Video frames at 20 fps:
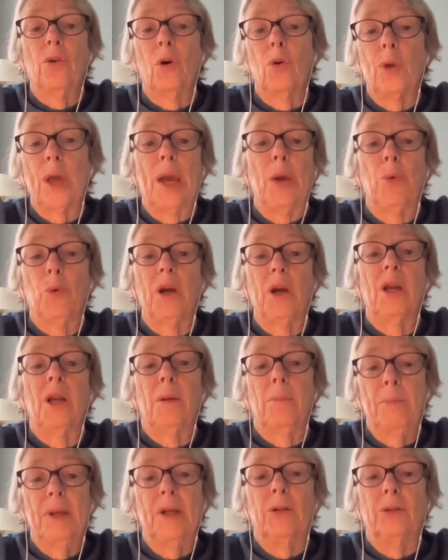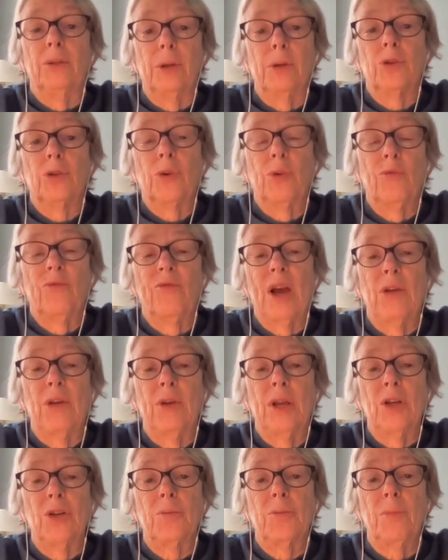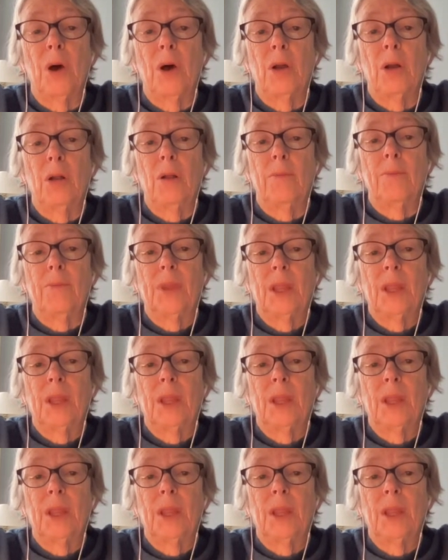okay, we're going to build a foundation model.